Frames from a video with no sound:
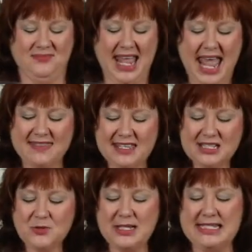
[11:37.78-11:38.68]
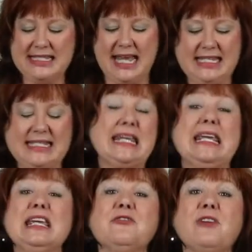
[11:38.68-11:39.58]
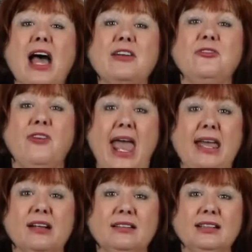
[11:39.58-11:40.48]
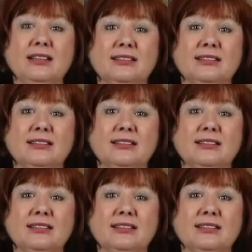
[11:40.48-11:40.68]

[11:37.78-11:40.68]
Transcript: And this one says, if I fail,